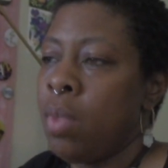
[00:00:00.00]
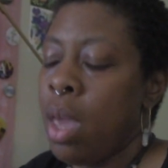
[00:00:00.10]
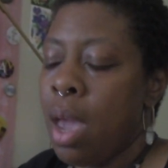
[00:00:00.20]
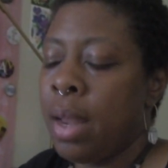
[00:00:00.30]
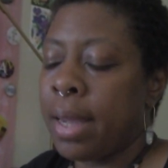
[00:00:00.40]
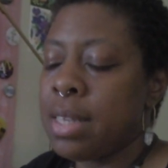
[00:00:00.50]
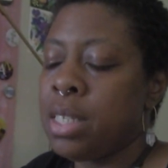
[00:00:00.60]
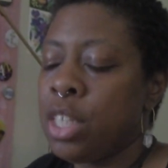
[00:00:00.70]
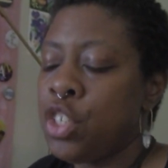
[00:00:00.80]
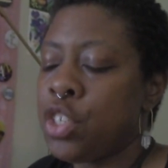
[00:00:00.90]
And like I
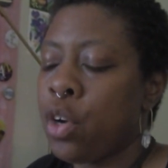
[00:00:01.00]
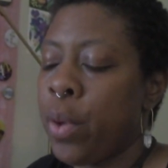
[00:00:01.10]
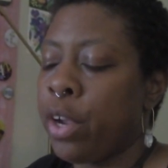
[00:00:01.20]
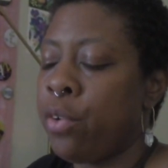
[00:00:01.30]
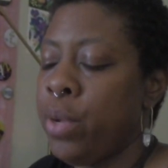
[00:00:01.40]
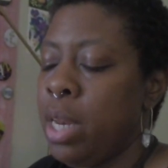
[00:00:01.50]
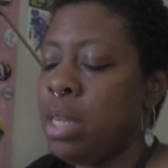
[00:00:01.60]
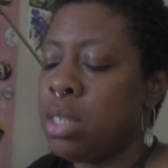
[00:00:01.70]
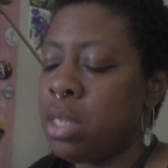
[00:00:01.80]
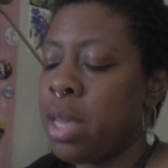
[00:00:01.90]
said, just a quicker
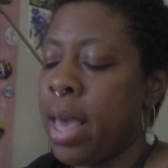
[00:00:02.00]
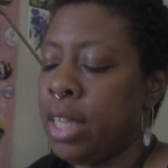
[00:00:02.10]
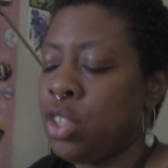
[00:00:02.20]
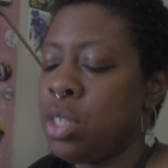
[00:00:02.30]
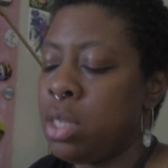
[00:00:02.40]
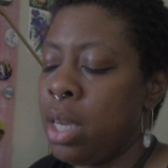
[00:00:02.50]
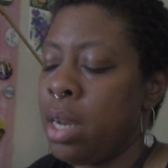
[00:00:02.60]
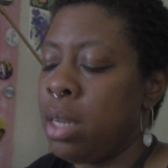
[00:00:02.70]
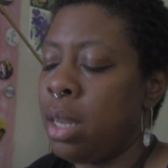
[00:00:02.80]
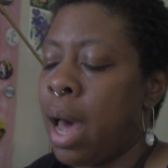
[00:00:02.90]
reading today, just to get
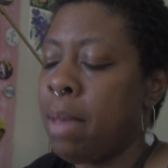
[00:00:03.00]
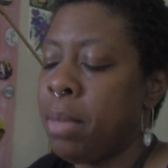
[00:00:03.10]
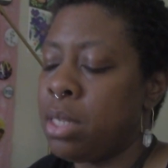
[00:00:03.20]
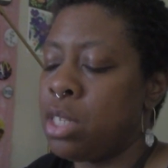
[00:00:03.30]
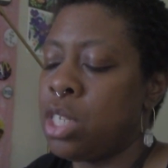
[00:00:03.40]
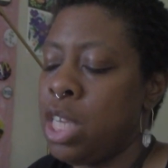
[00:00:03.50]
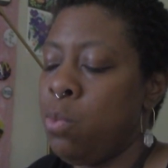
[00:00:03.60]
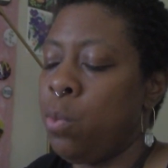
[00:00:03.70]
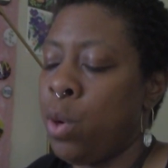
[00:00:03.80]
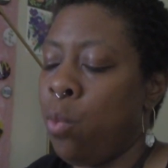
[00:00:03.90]
in alignment to see
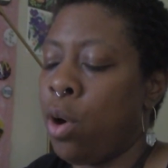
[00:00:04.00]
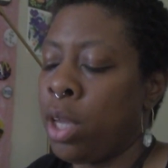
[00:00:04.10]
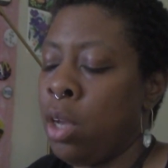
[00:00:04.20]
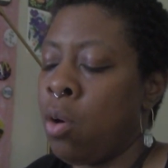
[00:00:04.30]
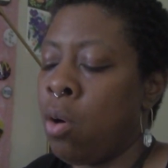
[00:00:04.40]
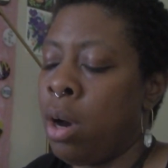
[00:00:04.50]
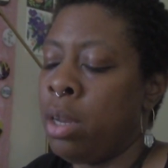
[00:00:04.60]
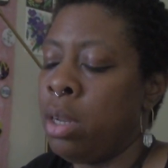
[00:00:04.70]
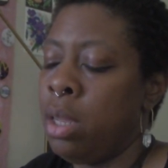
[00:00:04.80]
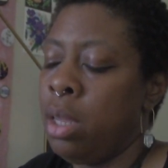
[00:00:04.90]
what we're working
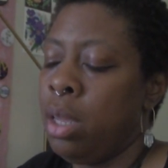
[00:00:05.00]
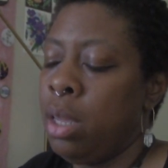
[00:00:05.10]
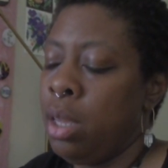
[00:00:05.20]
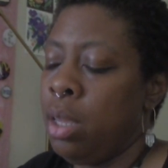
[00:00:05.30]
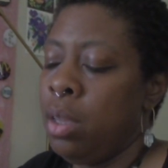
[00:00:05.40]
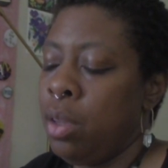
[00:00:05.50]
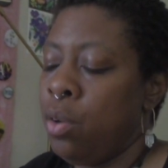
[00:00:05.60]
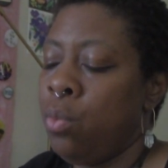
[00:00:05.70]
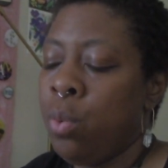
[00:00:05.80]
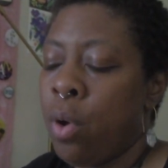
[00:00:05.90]
on.
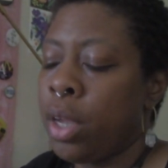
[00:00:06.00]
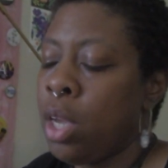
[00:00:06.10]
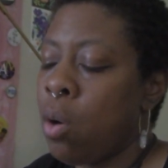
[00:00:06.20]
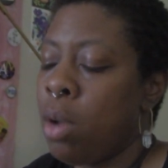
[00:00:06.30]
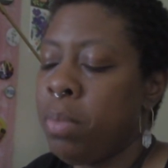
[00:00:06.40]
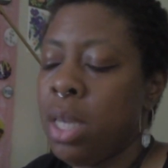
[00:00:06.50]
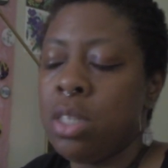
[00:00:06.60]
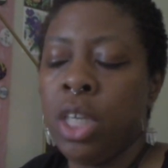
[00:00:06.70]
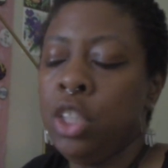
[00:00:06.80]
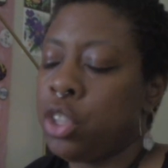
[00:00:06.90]
We're working on being
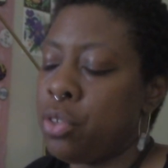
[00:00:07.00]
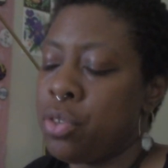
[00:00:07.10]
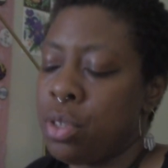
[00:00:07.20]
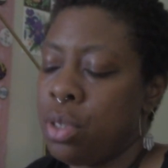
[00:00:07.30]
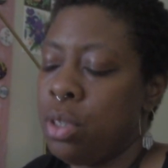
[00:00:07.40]
teachers.